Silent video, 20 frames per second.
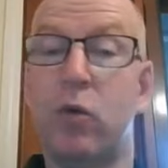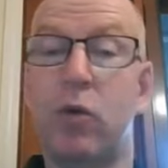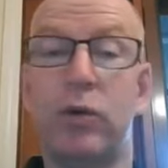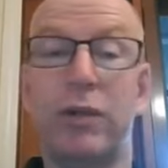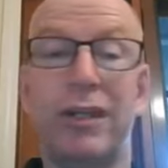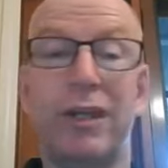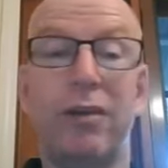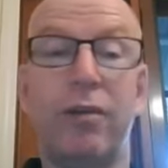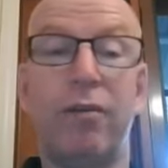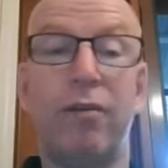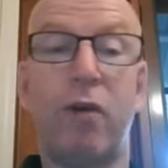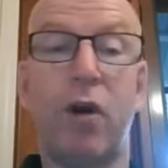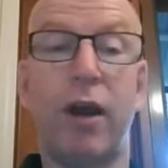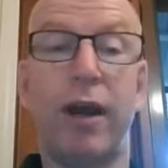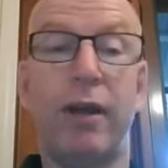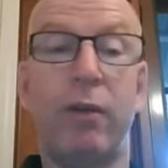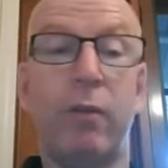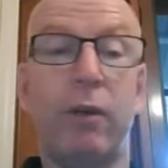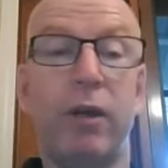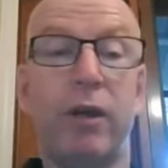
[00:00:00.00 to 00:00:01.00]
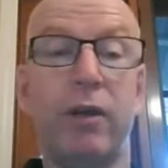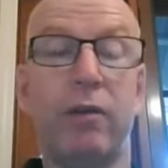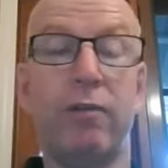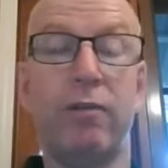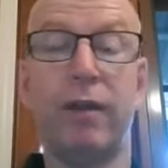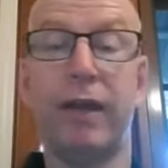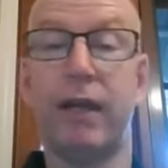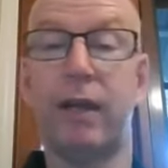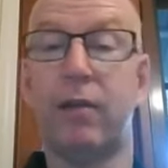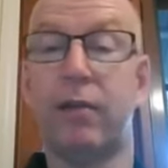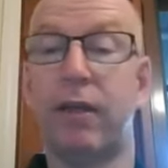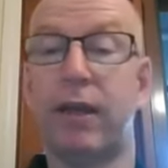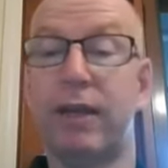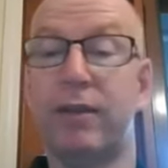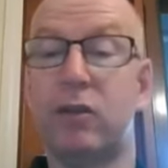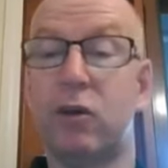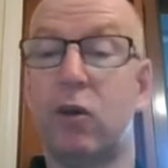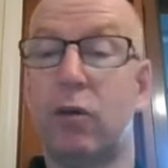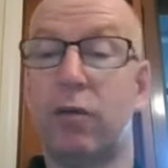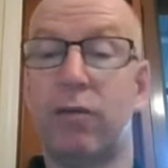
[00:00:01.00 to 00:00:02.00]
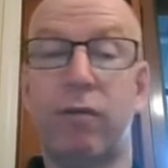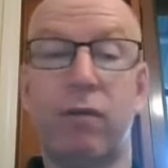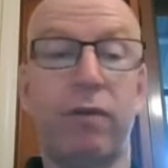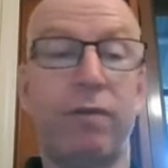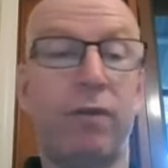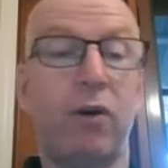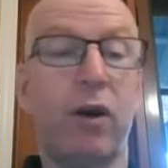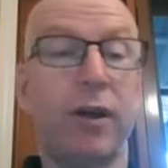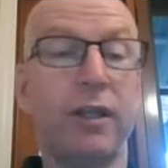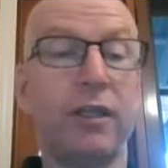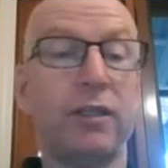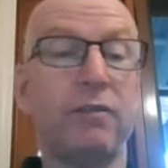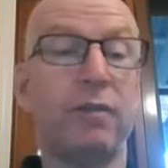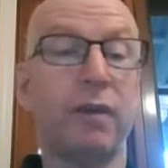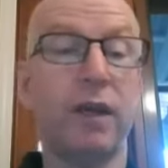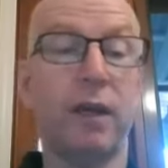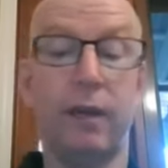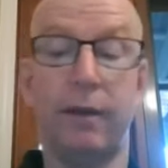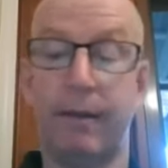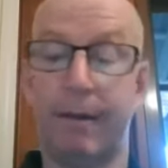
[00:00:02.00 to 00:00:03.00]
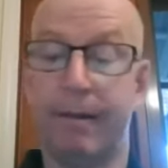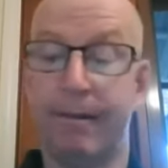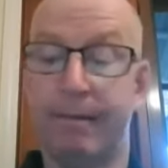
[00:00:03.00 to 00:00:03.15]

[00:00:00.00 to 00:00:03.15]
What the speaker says: or deal finding, where you can flick things on for a finder's fee.